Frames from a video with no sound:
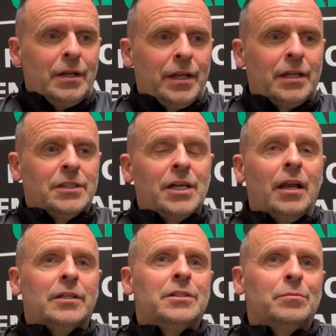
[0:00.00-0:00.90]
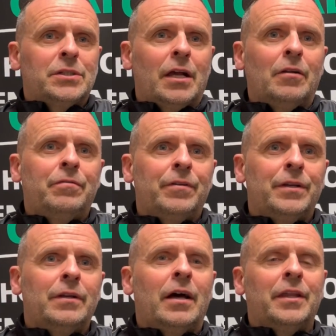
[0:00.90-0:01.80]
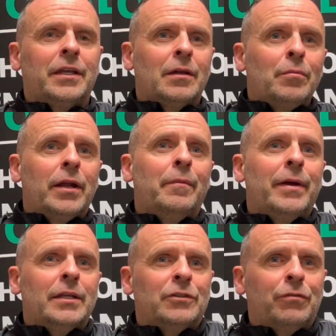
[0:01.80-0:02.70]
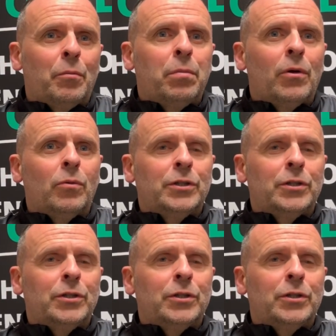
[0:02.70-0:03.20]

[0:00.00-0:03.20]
they can challenge themselves and they can play men's football,